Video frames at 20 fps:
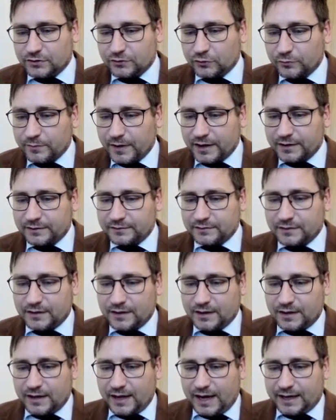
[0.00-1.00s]
Ummah
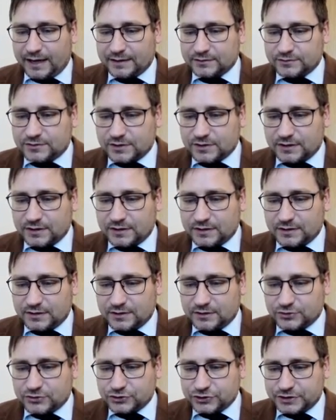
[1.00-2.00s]
and
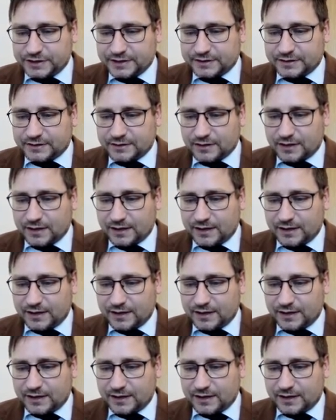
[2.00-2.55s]
Sheikh